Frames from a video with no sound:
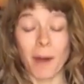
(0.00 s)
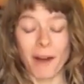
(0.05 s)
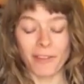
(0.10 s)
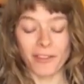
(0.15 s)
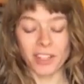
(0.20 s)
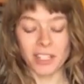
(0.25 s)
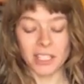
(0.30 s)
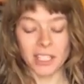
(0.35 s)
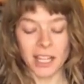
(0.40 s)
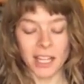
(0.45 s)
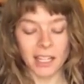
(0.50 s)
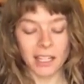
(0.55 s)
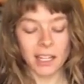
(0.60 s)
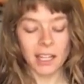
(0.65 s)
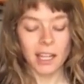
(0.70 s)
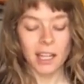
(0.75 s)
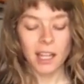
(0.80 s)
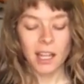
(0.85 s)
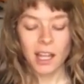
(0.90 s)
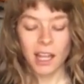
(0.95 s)
muffin tin
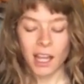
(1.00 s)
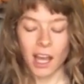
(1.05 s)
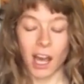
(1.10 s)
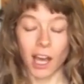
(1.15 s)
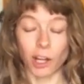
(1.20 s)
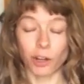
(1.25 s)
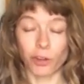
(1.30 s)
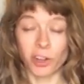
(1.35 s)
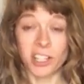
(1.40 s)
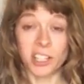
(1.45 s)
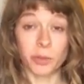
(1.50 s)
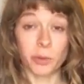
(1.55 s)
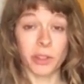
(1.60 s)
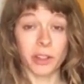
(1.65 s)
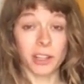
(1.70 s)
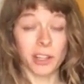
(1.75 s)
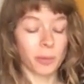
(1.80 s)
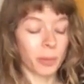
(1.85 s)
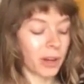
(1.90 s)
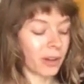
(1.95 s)
uh, greased with a
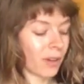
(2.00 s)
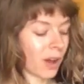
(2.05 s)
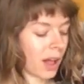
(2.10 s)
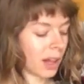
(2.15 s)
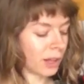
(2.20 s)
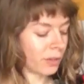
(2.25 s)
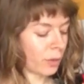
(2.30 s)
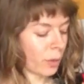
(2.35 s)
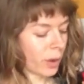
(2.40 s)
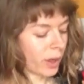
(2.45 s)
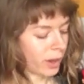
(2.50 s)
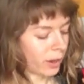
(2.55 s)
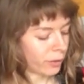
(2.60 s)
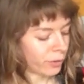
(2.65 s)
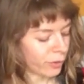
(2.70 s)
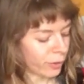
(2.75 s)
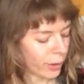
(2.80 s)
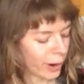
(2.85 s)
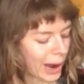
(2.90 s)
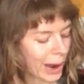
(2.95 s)
little bit of olive oil
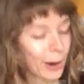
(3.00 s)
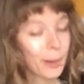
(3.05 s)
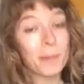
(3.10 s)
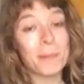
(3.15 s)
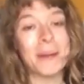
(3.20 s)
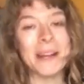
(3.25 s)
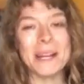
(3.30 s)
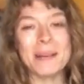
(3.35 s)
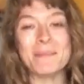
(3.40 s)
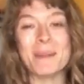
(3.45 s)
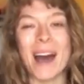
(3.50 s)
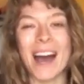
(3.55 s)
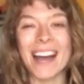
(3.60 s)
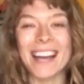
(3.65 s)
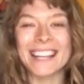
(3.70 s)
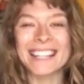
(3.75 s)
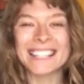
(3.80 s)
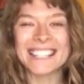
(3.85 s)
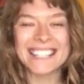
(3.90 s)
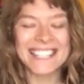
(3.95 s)
for our mini
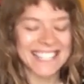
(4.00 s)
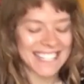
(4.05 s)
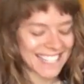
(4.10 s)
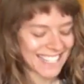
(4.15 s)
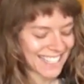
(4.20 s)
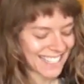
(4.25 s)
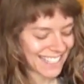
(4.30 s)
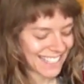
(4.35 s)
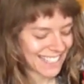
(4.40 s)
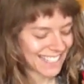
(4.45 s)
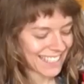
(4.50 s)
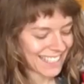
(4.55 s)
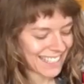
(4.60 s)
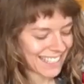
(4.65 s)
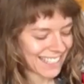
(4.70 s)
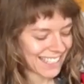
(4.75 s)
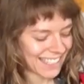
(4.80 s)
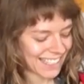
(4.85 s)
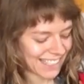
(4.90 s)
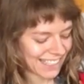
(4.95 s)
pies.
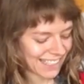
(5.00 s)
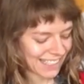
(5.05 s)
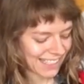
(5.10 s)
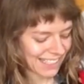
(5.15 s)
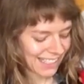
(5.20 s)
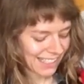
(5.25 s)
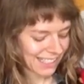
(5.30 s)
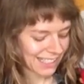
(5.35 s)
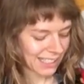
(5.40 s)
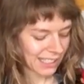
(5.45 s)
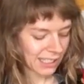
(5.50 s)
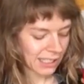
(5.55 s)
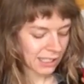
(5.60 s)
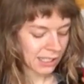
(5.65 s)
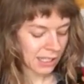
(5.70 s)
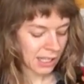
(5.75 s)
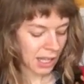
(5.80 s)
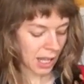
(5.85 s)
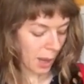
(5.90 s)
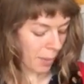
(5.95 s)

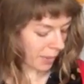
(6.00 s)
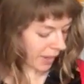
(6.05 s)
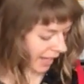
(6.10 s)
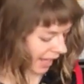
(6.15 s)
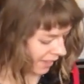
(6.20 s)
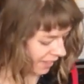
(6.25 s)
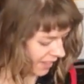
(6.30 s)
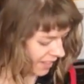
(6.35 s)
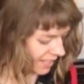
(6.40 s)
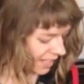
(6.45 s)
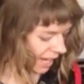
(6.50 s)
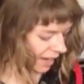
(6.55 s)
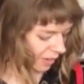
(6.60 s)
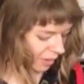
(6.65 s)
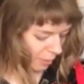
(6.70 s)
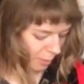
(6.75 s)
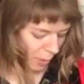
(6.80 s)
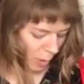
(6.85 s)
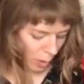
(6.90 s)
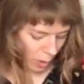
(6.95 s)
I'm going to get this out
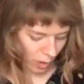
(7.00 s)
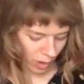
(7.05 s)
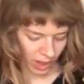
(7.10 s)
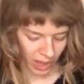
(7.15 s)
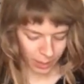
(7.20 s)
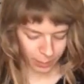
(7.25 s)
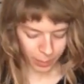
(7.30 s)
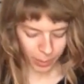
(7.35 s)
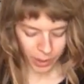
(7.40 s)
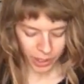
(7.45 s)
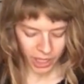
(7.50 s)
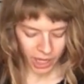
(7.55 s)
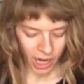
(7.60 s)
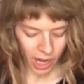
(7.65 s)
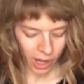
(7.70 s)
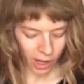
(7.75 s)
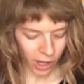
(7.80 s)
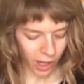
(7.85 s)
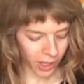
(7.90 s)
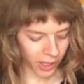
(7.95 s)
of the bowl and put it
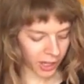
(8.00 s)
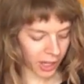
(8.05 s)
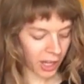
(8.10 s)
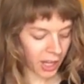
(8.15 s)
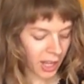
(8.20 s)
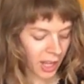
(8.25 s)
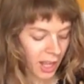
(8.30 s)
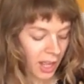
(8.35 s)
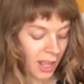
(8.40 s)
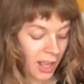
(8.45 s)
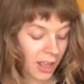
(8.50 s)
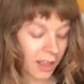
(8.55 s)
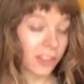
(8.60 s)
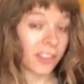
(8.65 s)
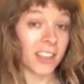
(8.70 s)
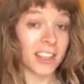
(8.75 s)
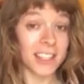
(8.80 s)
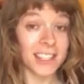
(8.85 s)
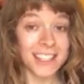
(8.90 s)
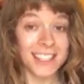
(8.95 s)
on
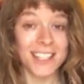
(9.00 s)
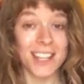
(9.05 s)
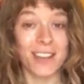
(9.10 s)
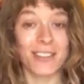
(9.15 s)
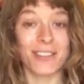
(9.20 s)
this